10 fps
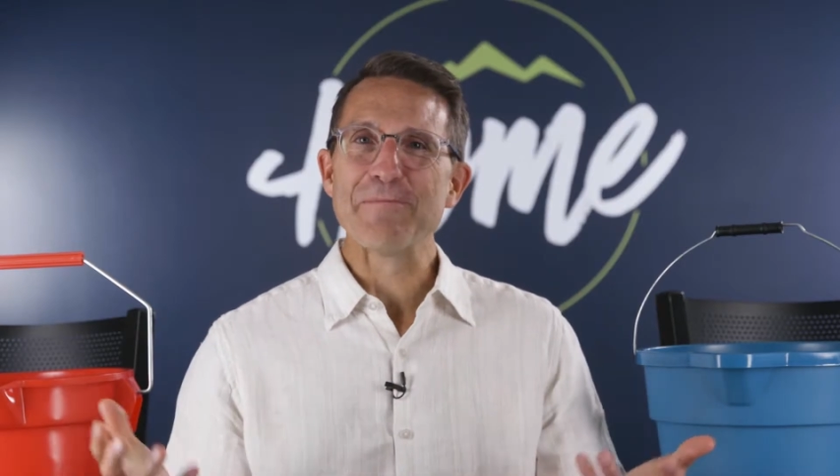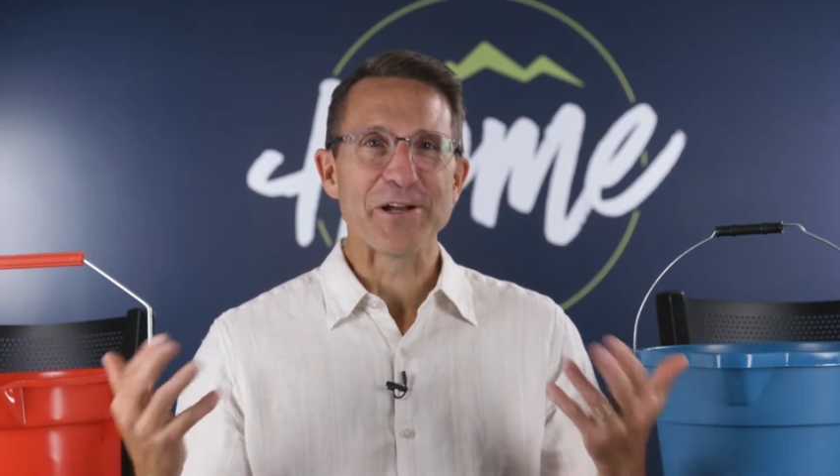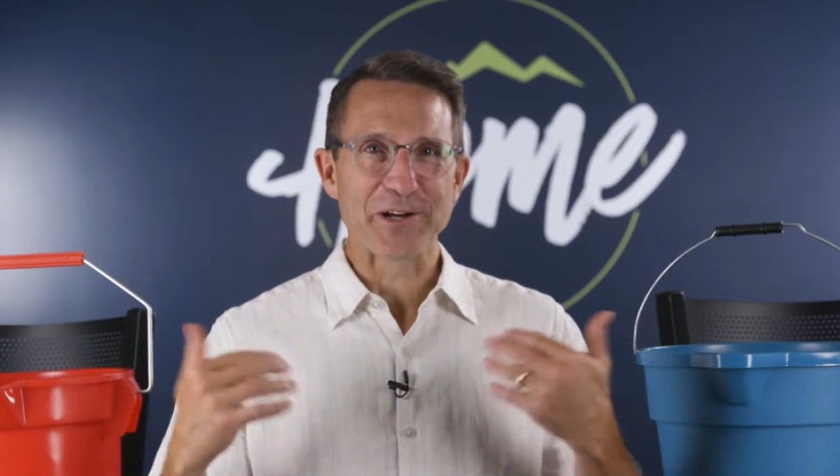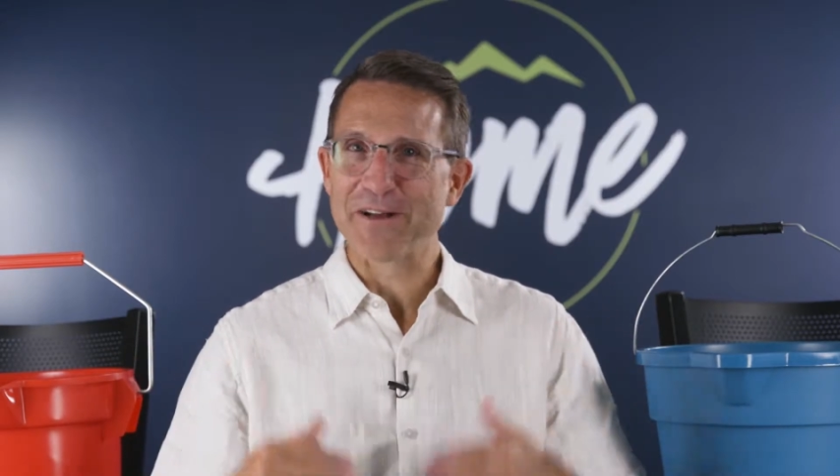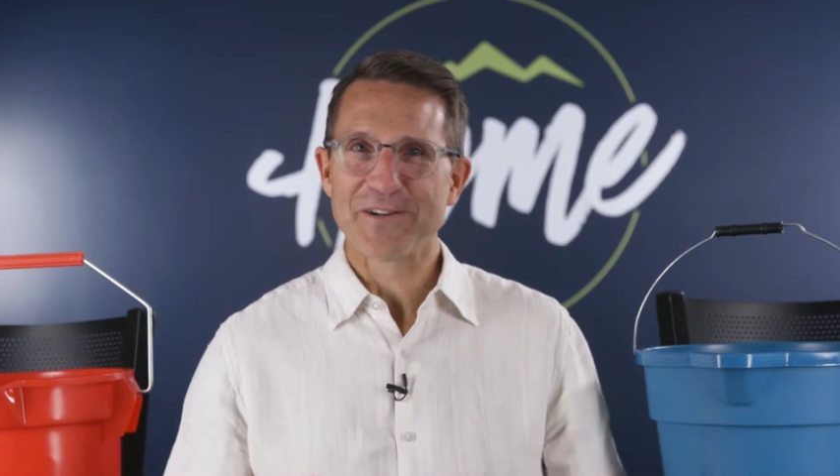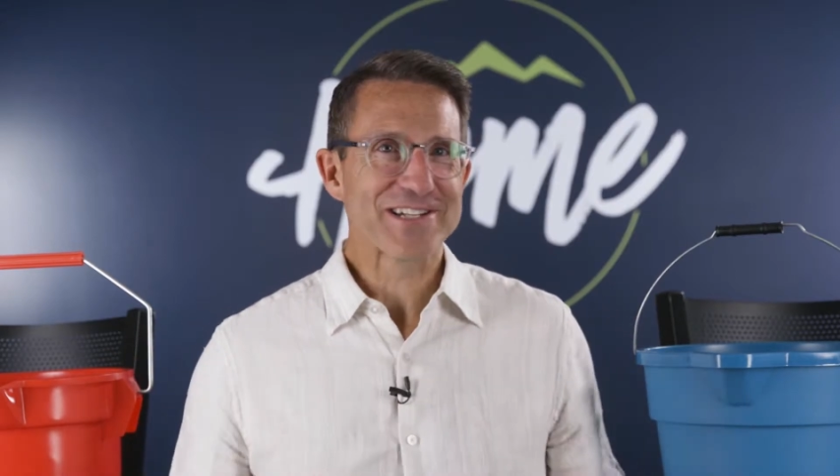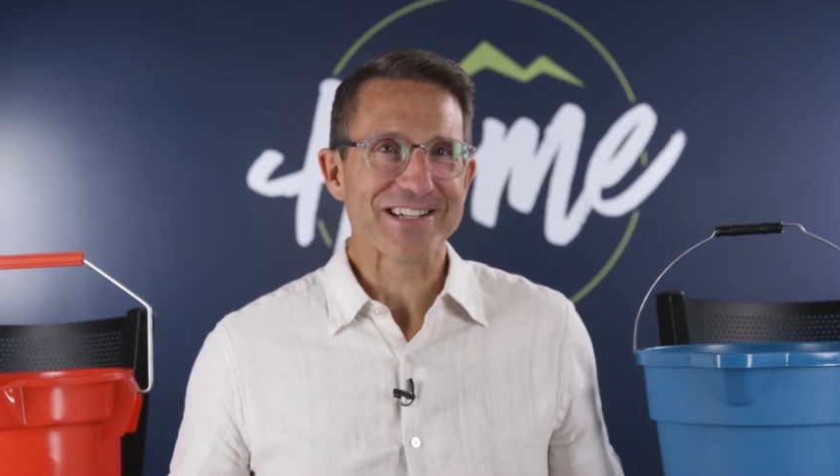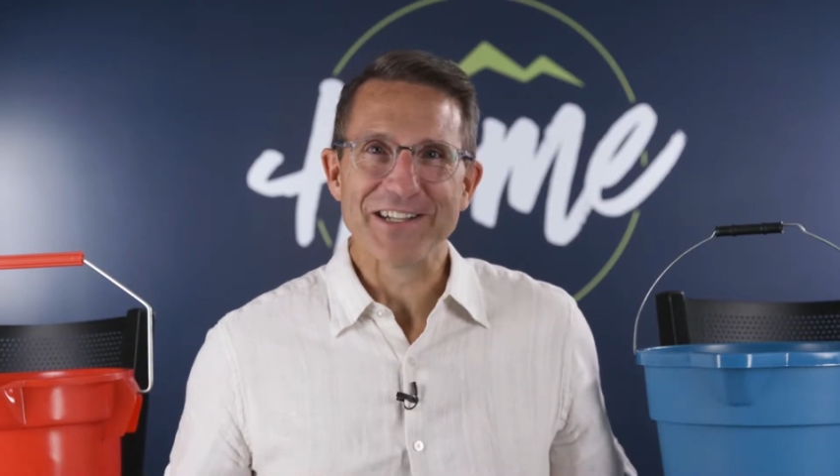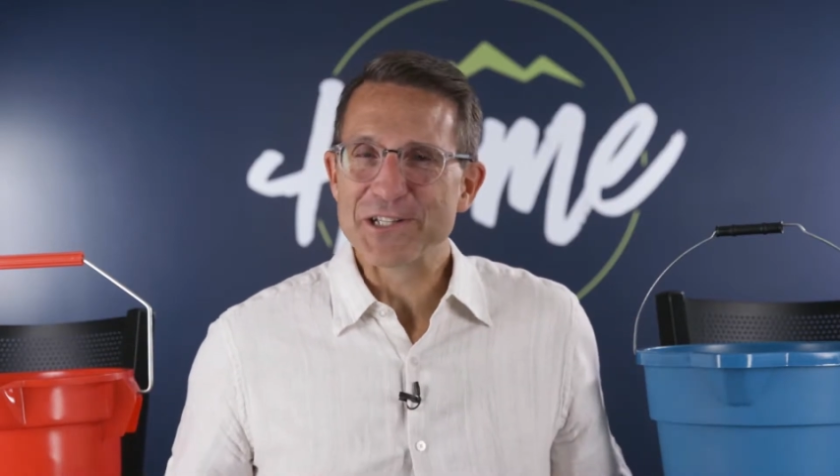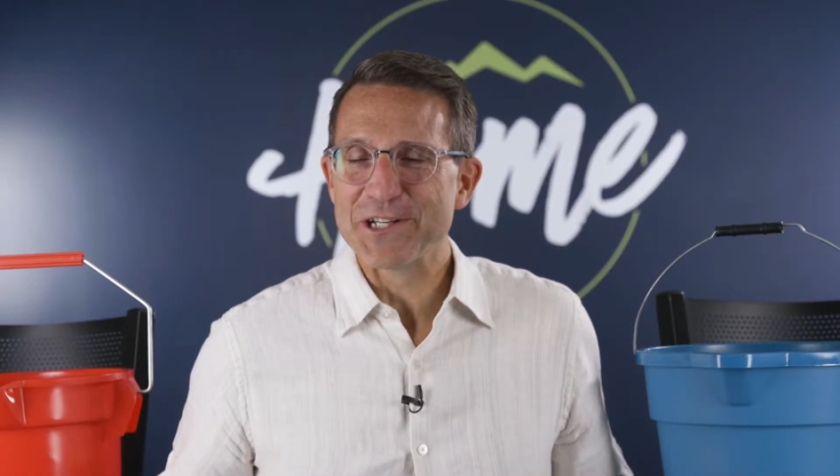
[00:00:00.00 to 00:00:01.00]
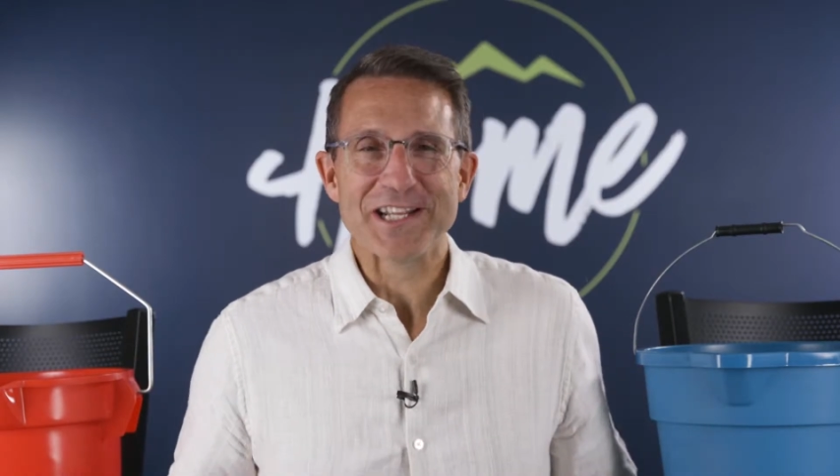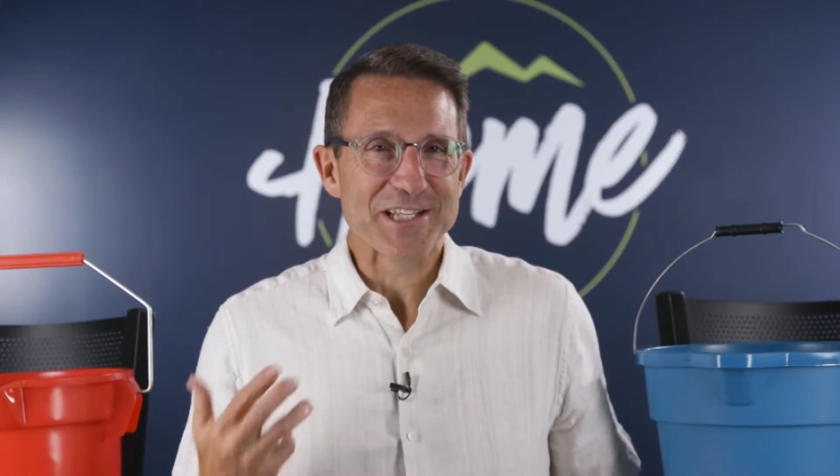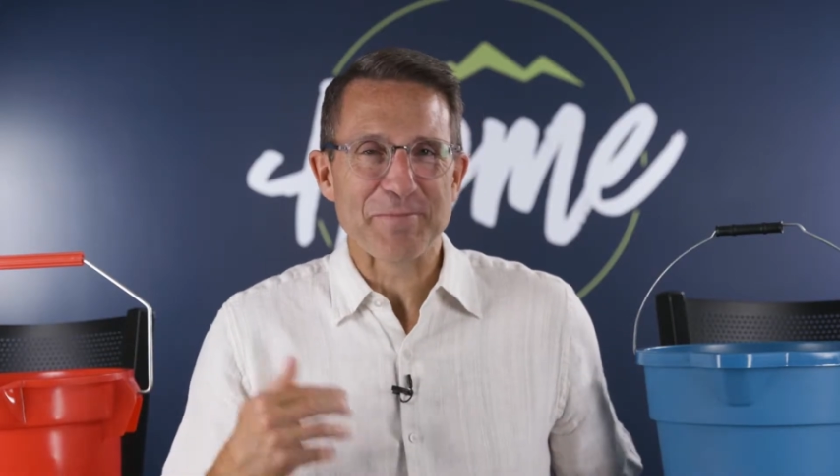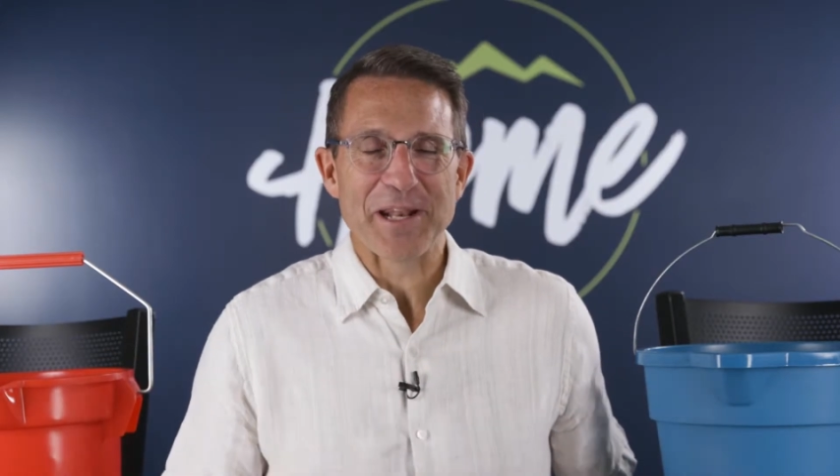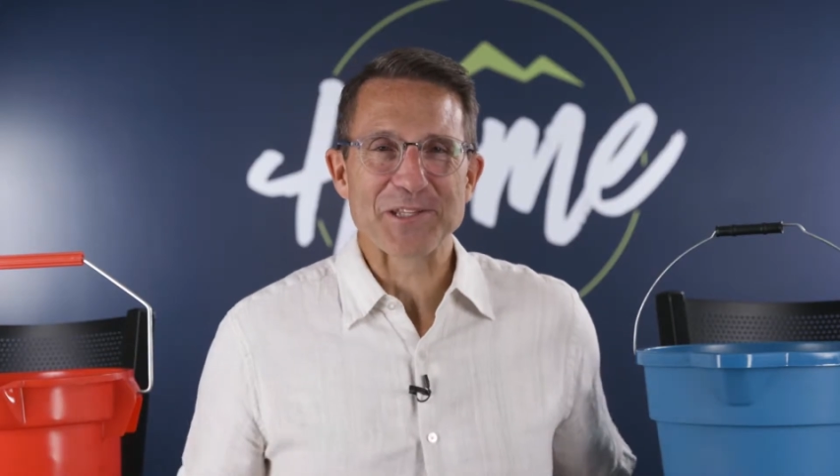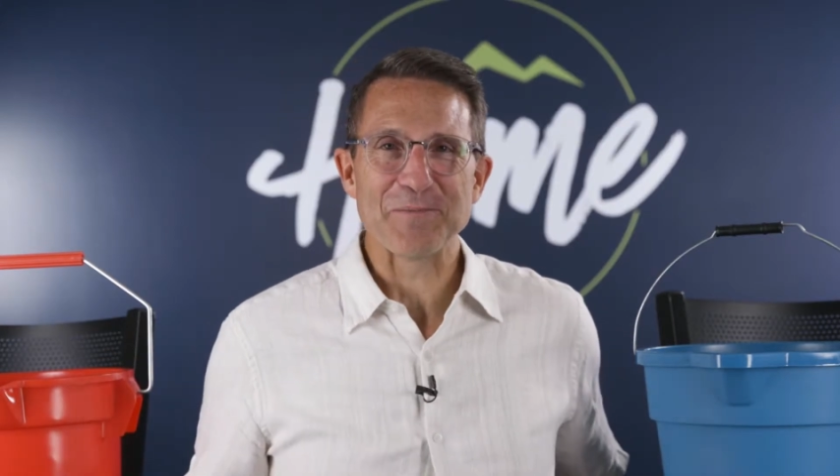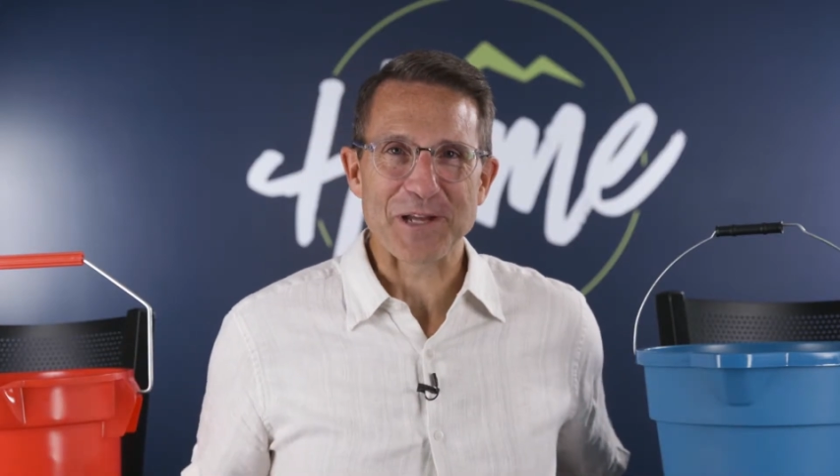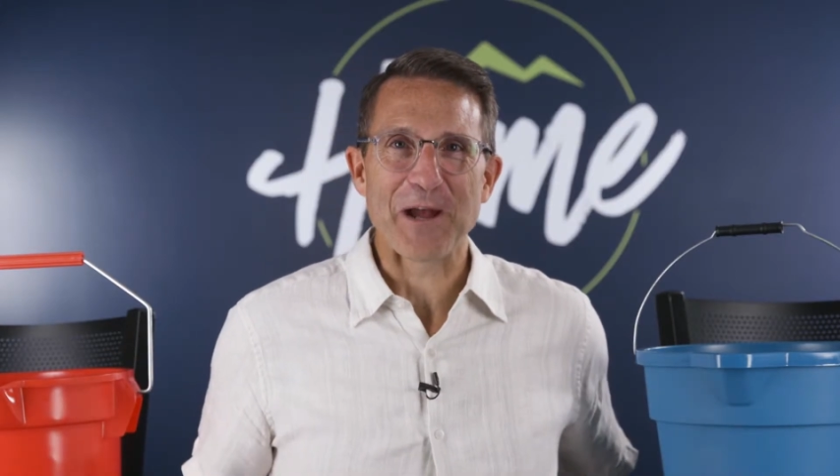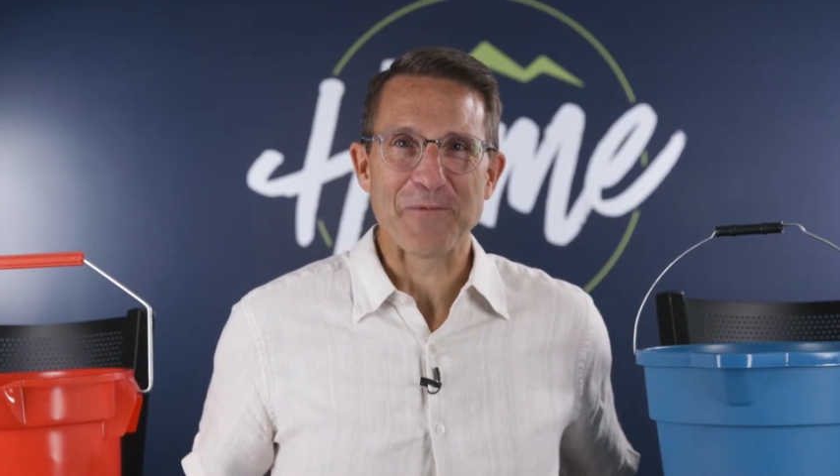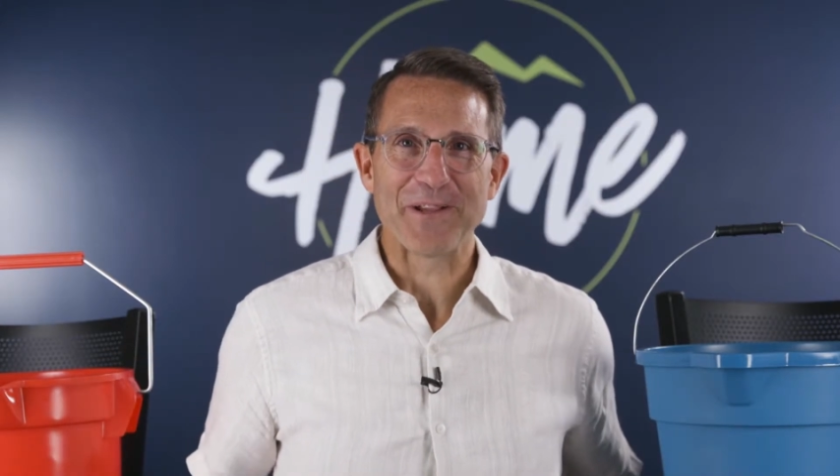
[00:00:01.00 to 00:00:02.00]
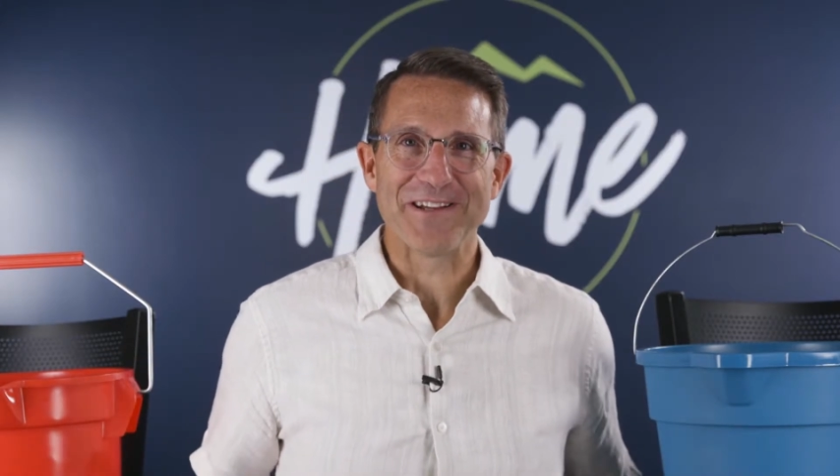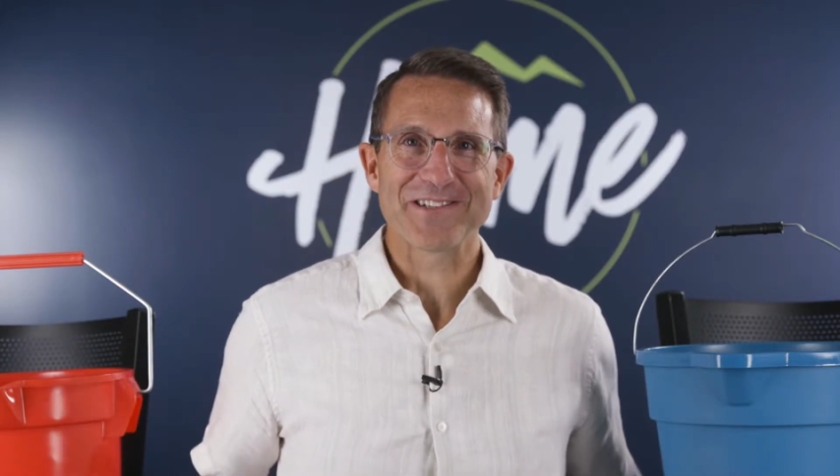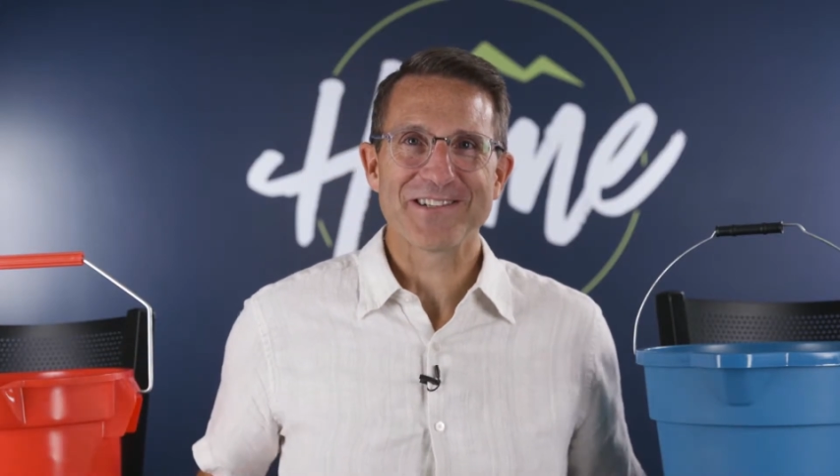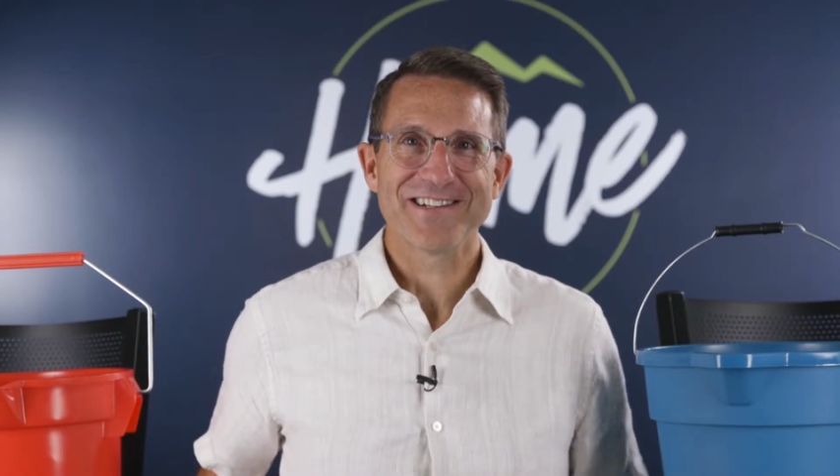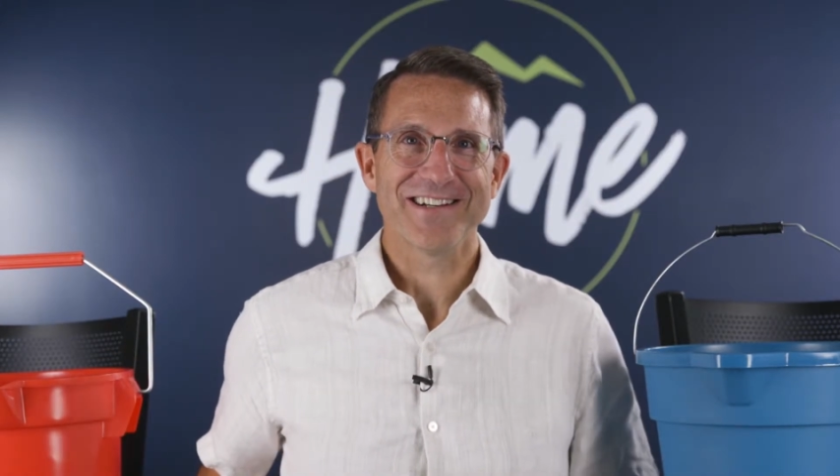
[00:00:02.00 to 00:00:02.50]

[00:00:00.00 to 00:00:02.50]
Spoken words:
that you're giving us a listen and spending some time with us.